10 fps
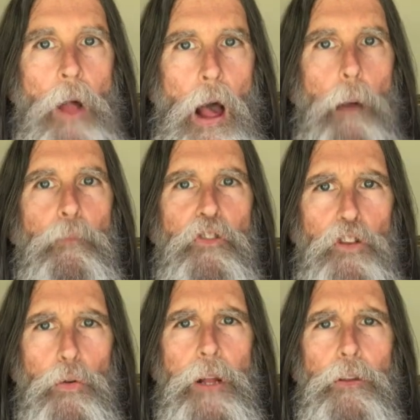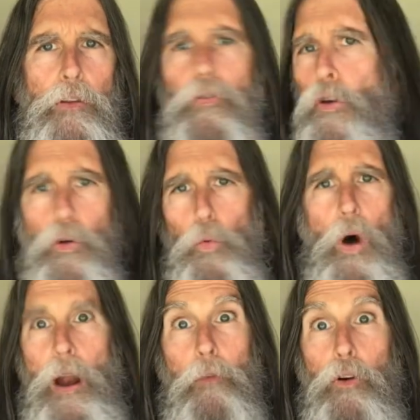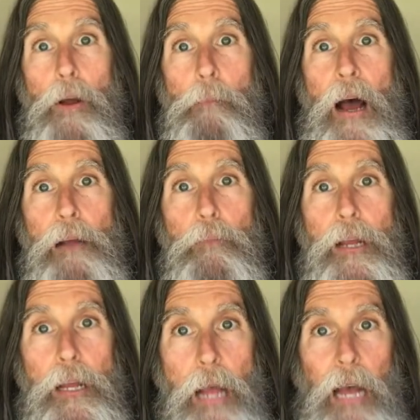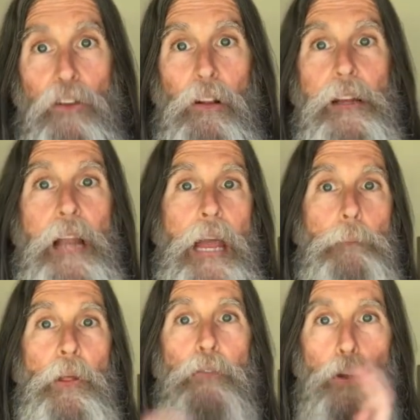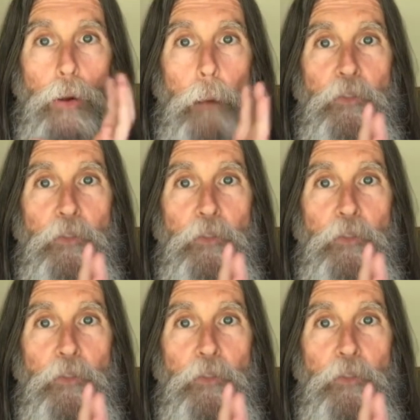I'm chewing this food, whatever it might be. Actually name the food.